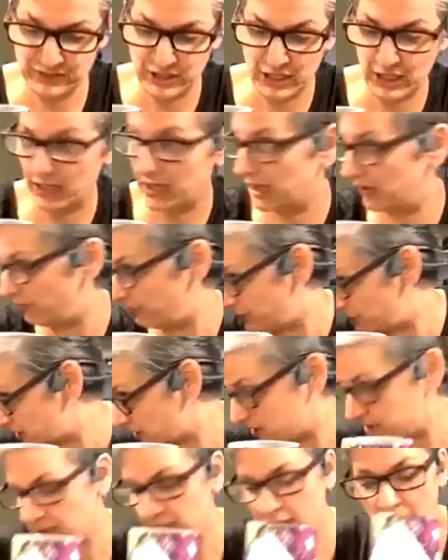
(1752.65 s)
has headphones.
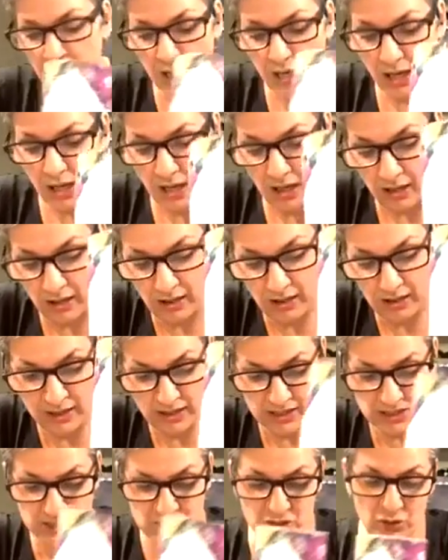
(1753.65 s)

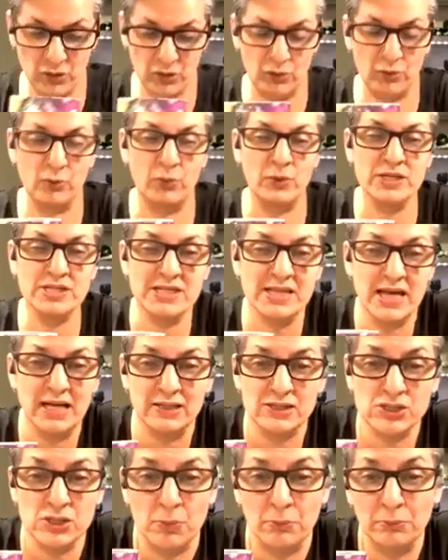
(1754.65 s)
So we
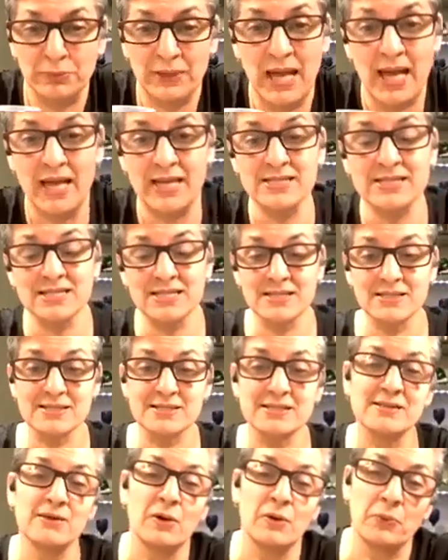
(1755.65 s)
sell some plants.
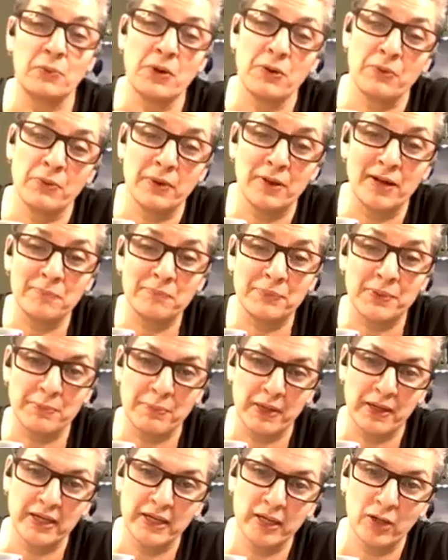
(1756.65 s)
So we were
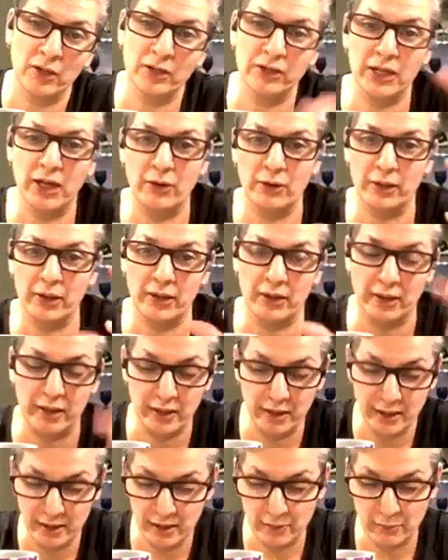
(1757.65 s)
preparing all our
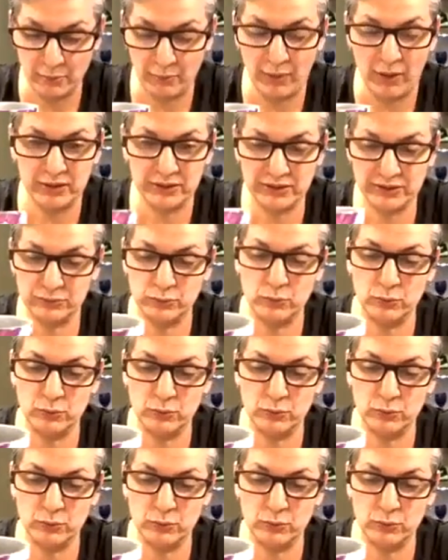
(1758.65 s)
pots